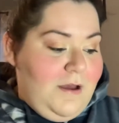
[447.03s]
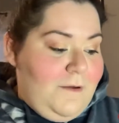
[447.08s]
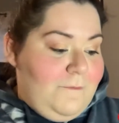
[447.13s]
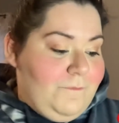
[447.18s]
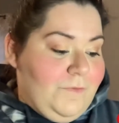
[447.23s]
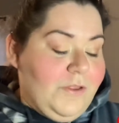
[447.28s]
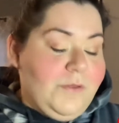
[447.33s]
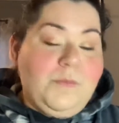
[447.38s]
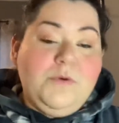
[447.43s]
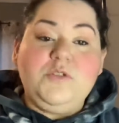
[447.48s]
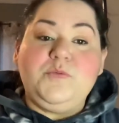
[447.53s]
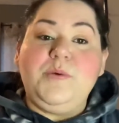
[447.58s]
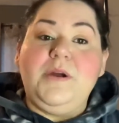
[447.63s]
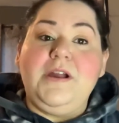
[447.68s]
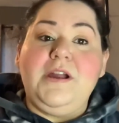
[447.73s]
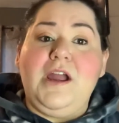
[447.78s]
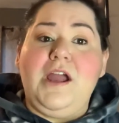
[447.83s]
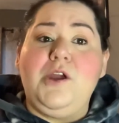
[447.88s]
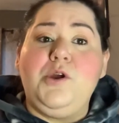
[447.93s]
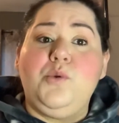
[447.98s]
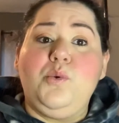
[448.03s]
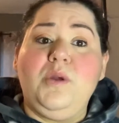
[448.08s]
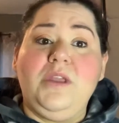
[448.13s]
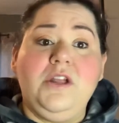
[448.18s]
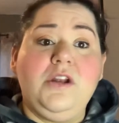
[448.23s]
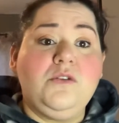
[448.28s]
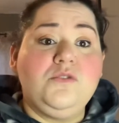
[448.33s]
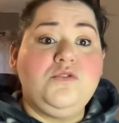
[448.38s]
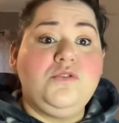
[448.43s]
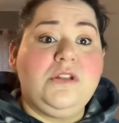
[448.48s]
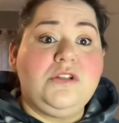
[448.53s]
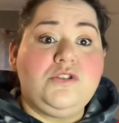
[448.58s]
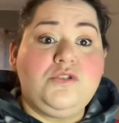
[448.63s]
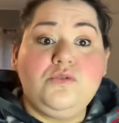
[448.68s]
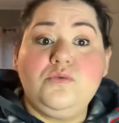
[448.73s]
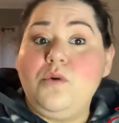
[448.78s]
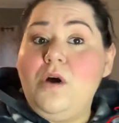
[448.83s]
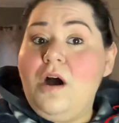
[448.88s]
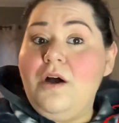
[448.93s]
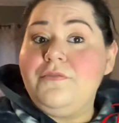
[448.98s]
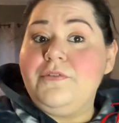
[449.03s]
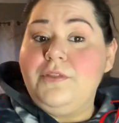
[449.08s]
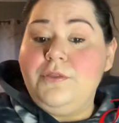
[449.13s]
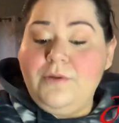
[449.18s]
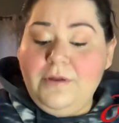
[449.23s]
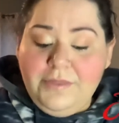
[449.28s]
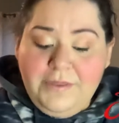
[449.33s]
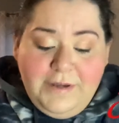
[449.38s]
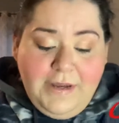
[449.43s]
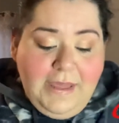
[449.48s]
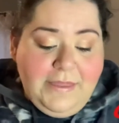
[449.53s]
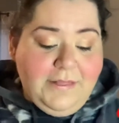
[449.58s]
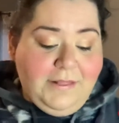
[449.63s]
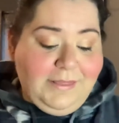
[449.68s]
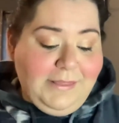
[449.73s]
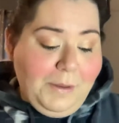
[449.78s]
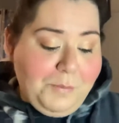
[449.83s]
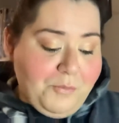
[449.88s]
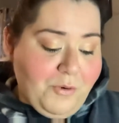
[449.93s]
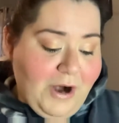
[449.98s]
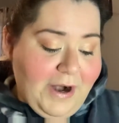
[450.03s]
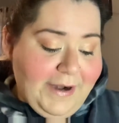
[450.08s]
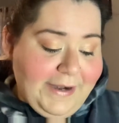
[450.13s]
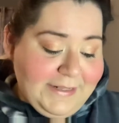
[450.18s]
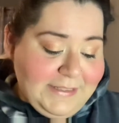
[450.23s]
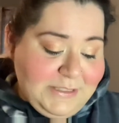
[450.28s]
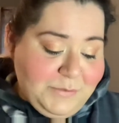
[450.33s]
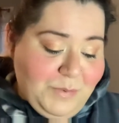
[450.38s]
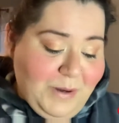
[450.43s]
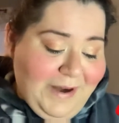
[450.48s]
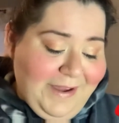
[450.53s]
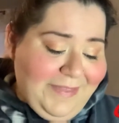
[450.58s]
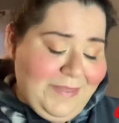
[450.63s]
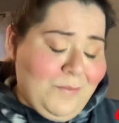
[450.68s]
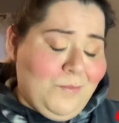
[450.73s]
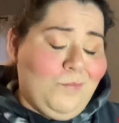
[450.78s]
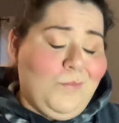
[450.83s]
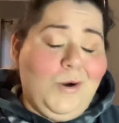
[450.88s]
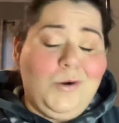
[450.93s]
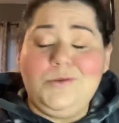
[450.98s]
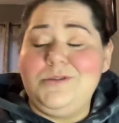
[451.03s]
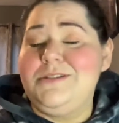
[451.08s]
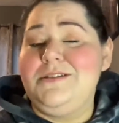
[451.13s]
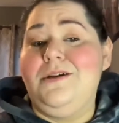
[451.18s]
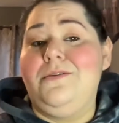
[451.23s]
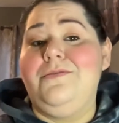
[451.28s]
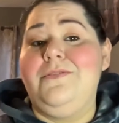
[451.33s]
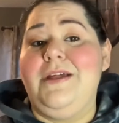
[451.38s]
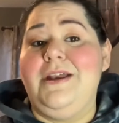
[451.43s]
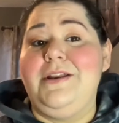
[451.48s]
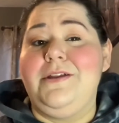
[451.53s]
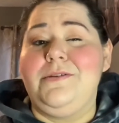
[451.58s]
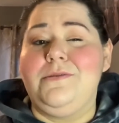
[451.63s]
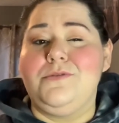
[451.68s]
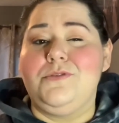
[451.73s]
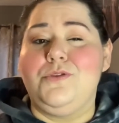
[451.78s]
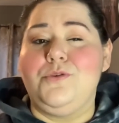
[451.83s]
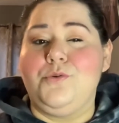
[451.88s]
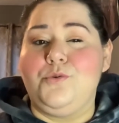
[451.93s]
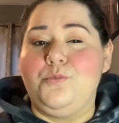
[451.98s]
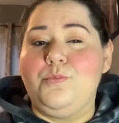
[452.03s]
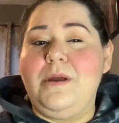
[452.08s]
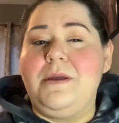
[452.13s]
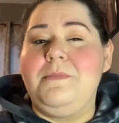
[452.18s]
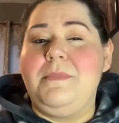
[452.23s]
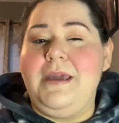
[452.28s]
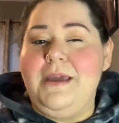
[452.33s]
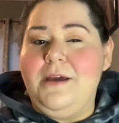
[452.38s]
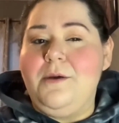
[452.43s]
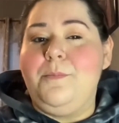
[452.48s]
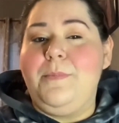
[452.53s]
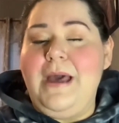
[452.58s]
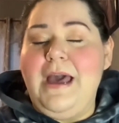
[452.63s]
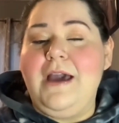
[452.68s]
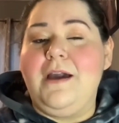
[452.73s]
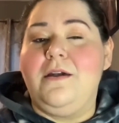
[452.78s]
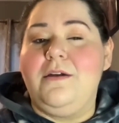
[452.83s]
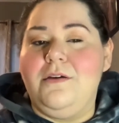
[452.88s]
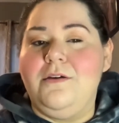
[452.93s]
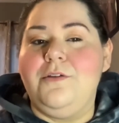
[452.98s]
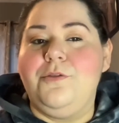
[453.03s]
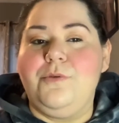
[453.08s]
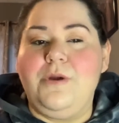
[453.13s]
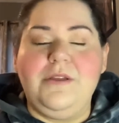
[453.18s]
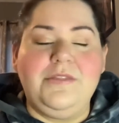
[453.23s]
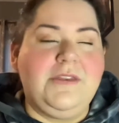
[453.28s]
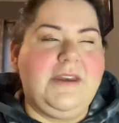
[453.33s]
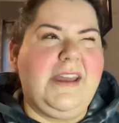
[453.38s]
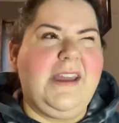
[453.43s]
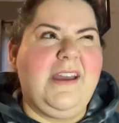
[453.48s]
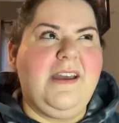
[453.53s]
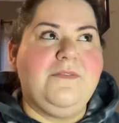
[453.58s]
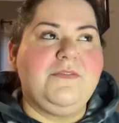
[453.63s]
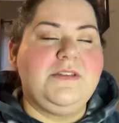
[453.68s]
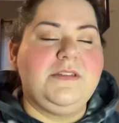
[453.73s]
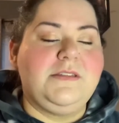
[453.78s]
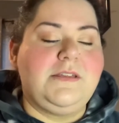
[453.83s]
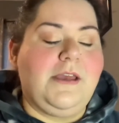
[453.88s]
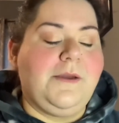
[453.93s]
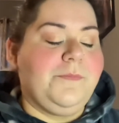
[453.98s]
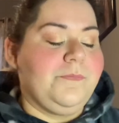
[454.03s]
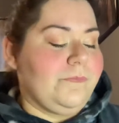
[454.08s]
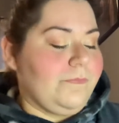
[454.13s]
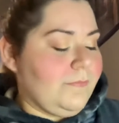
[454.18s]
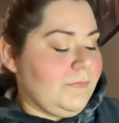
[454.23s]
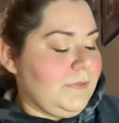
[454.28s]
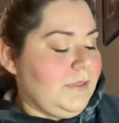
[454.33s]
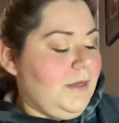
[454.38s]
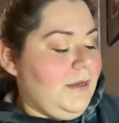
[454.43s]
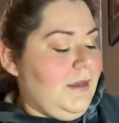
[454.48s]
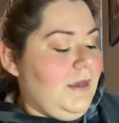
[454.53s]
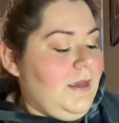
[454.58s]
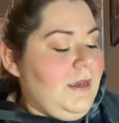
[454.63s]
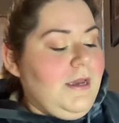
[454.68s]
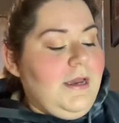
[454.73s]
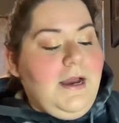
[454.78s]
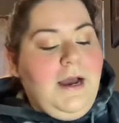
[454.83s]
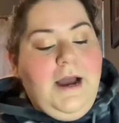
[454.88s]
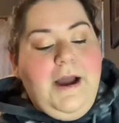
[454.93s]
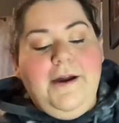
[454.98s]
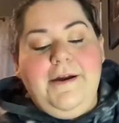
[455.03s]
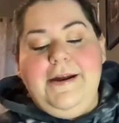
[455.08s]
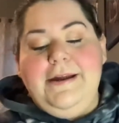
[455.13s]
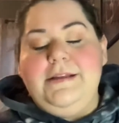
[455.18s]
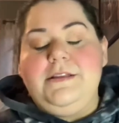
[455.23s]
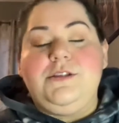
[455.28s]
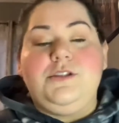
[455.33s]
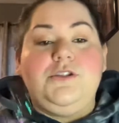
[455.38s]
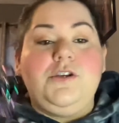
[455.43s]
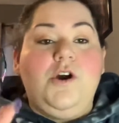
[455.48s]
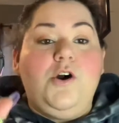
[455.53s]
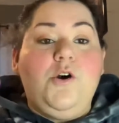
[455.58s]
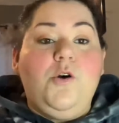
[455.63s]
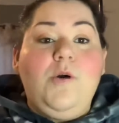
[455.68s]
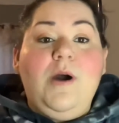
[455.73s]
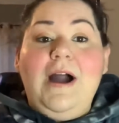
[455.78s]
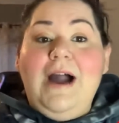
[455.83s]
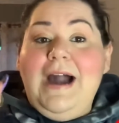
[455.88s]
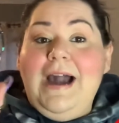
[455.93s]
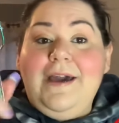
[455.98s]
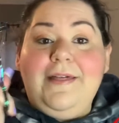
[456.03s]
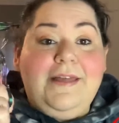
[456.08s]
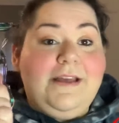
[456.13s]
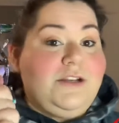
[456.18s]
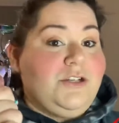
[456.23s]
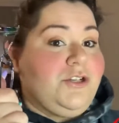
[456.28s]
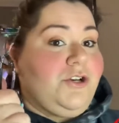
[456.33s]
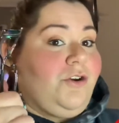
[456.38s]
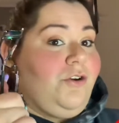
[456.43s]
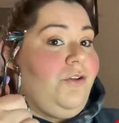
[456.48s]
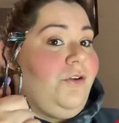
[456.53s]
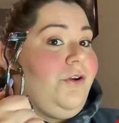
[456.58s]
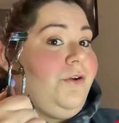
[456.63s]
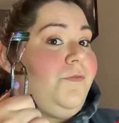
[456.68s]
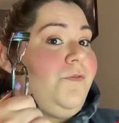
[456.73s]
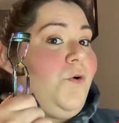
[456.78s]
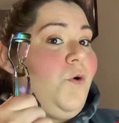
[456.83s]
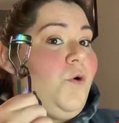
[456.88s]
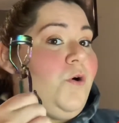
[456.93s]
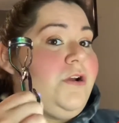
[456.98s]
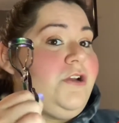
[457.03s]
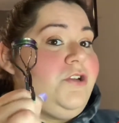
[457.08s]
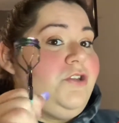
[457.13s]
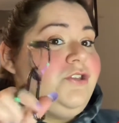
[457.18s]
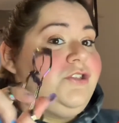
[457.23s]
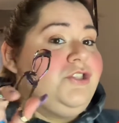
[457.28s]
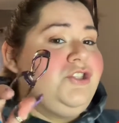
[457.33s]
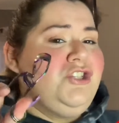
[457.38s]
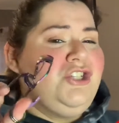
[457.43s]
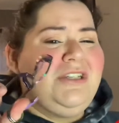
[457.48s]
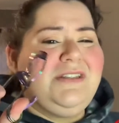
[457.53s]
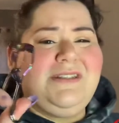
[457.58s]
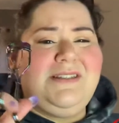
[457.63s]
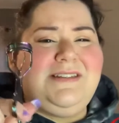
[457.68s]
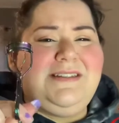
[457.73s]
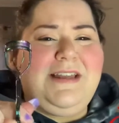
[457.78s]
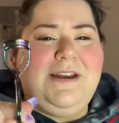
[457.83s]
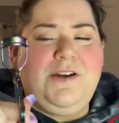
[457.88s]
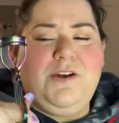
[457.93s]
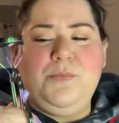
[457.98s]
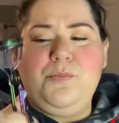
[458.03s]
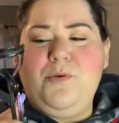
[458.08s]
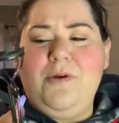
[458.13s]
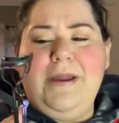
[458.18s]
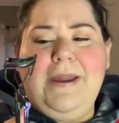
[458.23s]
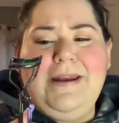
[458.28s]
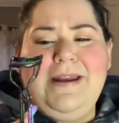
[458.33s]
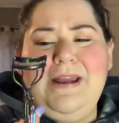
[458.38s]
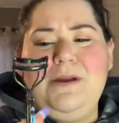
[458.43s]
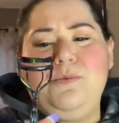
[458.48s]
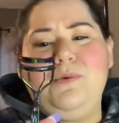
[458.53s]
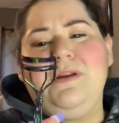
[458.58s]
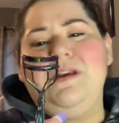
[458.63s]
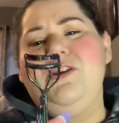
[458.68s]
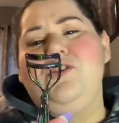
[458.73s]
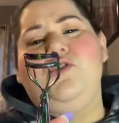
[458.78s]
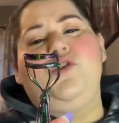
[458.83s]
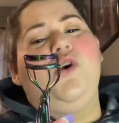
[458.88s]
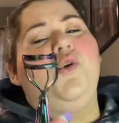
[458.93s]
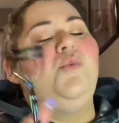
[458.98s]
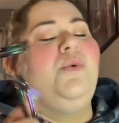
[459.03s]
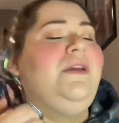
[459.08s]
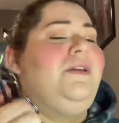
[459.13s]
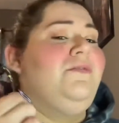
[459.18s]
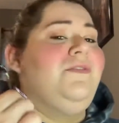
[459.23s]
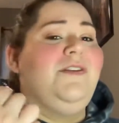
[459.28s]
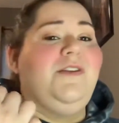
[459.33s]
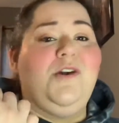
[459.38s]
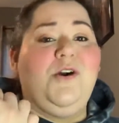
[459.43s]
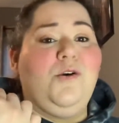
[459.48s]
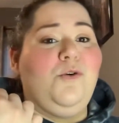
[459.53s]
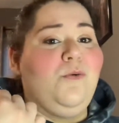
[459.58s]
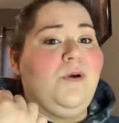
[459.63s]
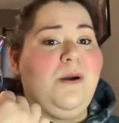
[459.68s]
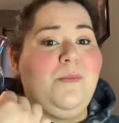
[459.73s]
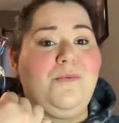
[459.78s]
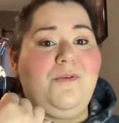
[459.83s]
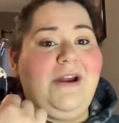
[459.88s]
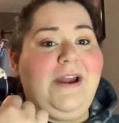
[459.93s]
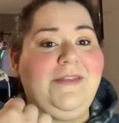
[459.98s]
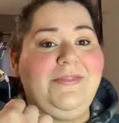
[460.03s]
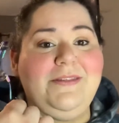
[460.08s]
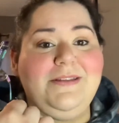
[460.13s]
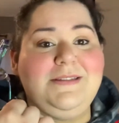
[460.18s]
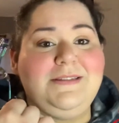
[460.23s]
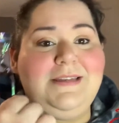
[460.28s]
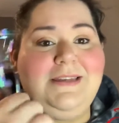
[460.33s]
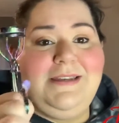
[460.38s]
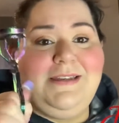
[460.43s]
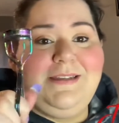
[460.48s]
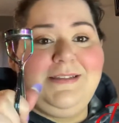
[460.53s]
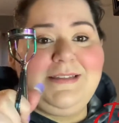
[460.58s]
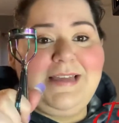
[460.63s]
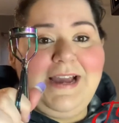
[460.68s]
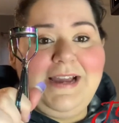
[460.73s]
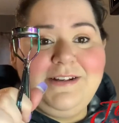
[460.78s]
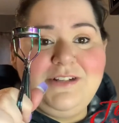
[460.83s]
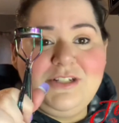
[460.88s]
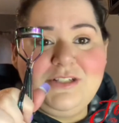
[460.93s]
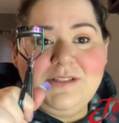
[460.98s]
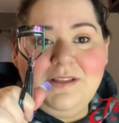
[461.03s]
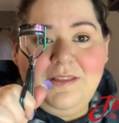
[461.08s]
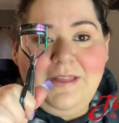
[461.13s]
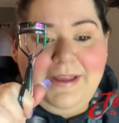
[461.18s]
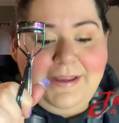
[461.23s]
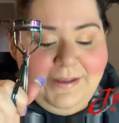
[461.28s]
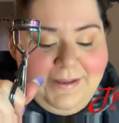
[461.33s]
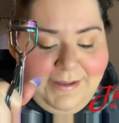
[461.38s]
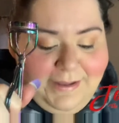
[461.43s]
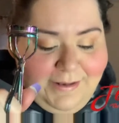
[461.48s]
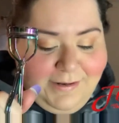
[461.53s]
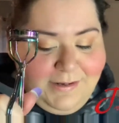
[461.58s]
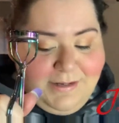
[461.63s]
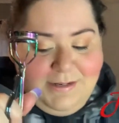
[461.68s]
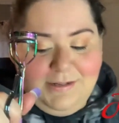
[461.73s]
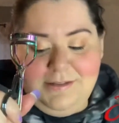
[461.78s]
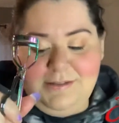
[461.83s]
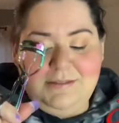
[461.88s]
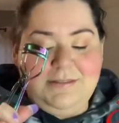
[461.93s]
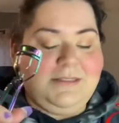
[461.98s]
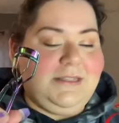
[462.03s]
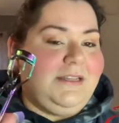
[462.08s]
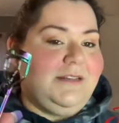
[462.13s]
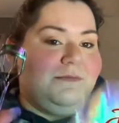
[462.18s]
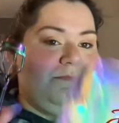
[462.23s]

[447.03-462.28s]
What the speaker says: for the most part, I really don't do that too often throughout the day. The lip product is probably the most stuff that I use through my makeup bag throughout the day, I have to say. All right, so Eyelash Curler, of course, just a standard brand. I really don't even know what brand this is. I just like it because it